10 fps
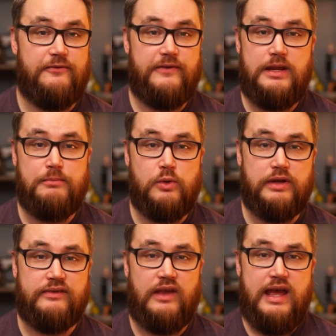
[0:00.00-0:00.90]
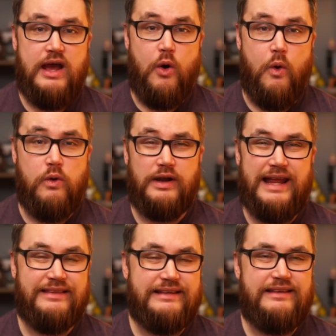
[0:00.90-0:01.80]
to fanboys or
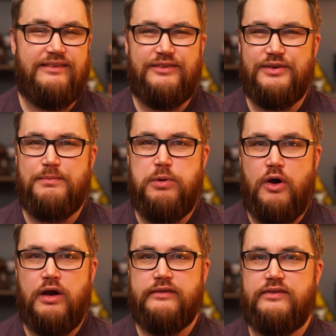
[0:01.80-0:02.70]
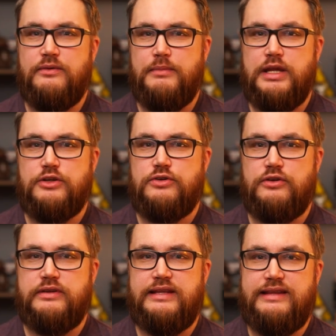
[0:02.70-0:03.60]
at least took pause to make
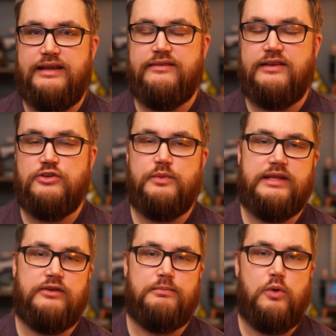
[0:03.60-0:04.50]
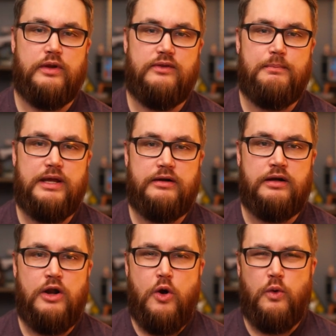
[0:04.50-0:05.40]
sure that they accentuate their points
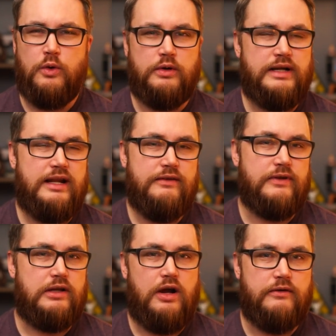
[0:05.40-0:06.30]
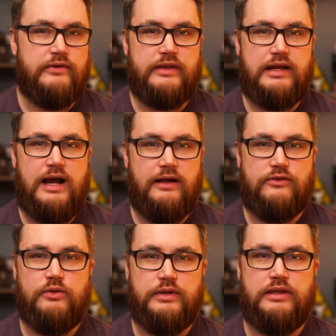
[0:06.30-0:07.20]
better or not even cover the
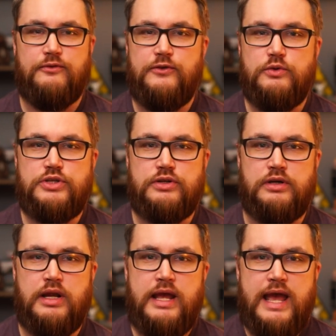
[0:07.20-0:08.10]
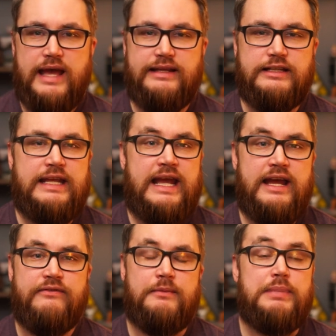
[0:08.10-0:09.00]
console in the future. And then you
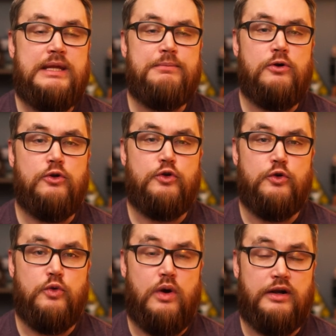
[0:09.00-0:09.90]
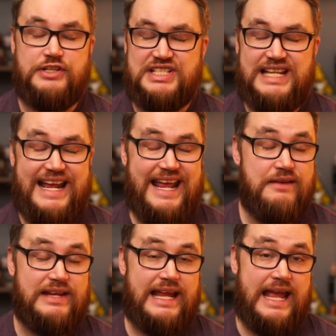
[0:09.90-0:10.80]
have the people who are just not
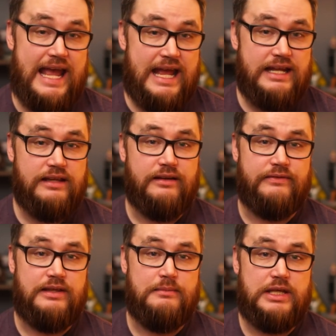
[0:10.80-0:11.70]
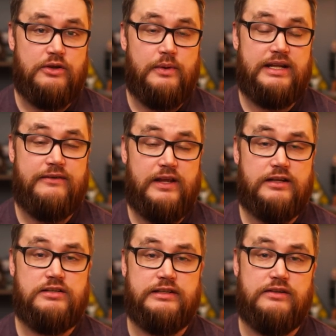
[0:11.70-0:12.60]
having any of the Amico and have
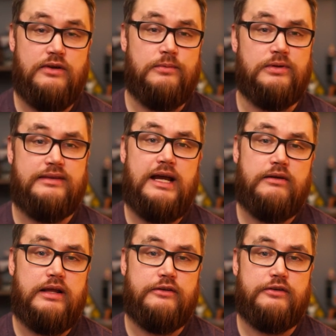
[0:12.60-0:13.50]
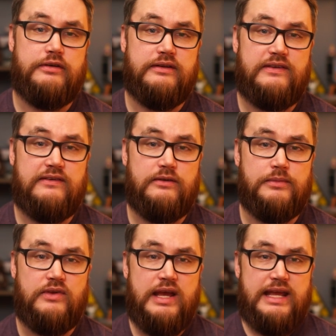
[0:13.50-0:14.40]
actually doubled down on their
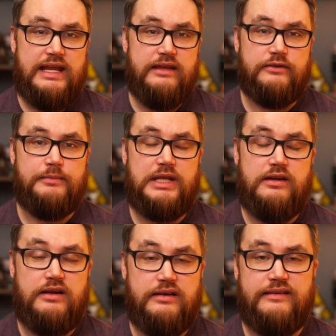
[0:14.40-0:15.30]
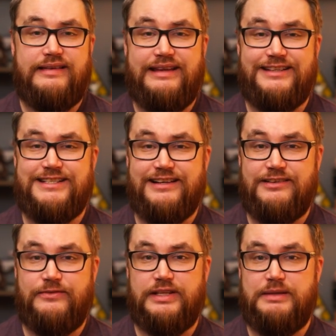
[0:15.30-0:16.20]
criticisms, either because they
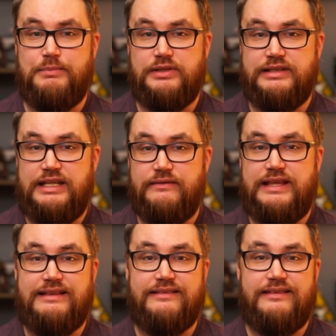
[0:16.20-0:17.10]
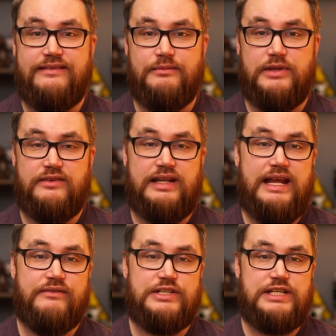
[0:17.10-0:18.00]
objectively believe that the system doesn't
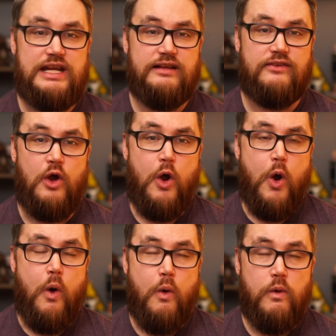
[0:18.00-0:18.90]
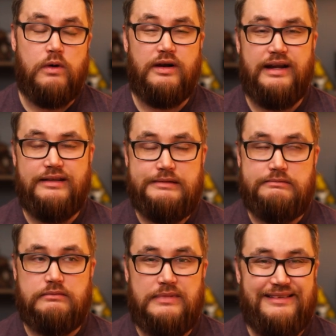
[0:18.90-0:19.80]
have a chance or,
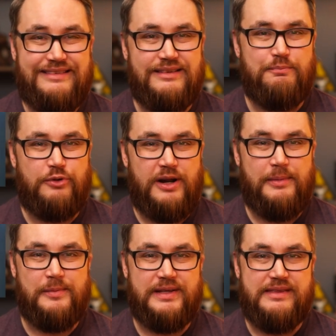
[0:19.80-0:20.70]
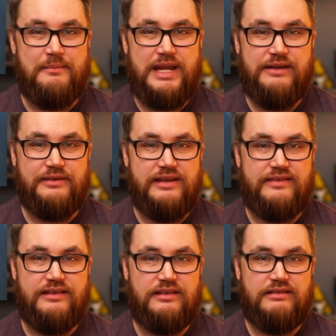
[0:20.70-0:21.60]
and this is probably the main
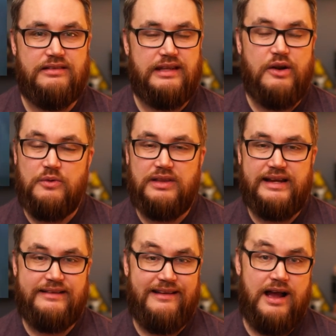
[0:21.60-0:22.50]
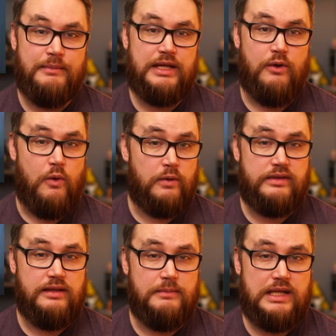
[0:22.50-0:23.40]
reason, they don't like Tommy or
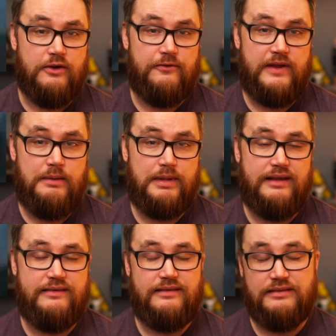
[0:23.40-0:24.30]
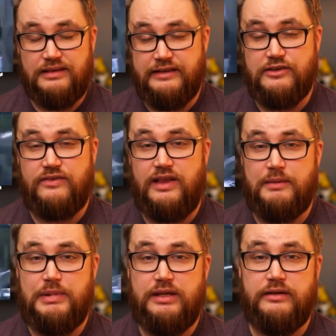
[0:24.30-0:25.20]
the Amico fanbase and they just
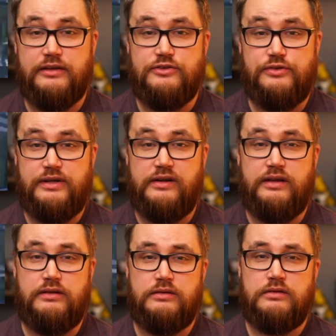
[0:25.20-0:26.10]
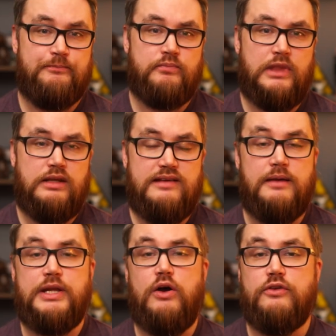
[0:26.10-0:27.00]
like being a contrarian.
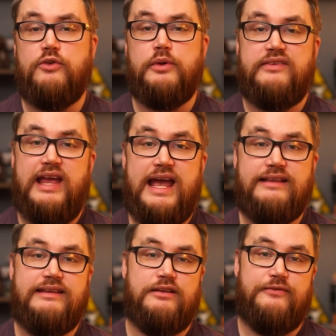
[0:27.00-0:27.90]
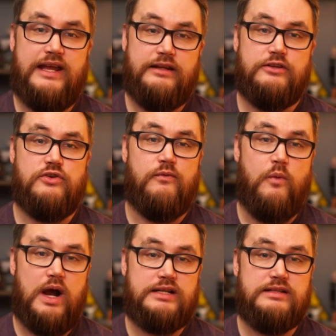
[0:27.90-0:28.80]
Tommy also has had the advantage
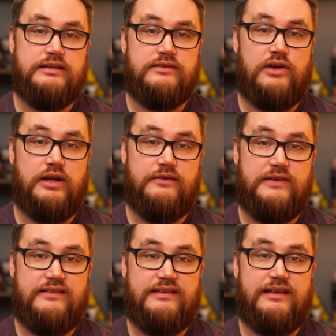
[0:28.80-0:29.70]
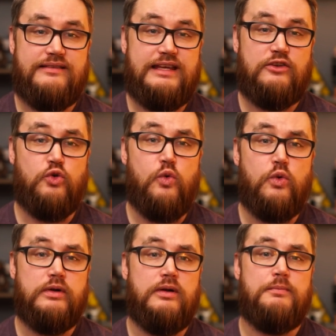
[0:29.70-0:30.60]
of watching the Atari VCS get
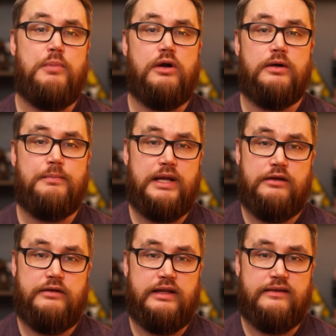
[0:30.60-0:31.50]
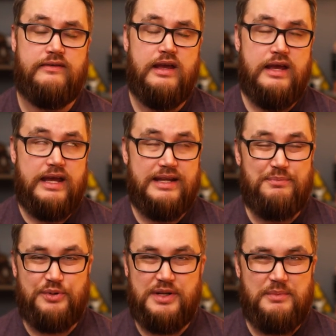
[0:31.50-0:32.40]
torn apart by critics, and he
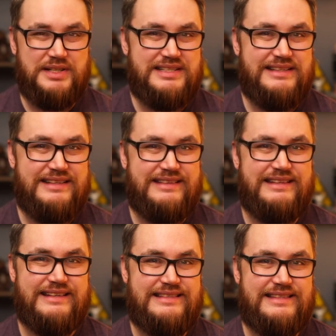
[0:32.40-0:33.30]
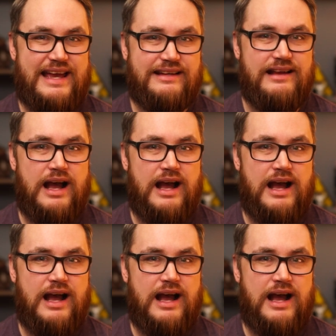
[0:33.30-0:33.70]
pretty much did the exact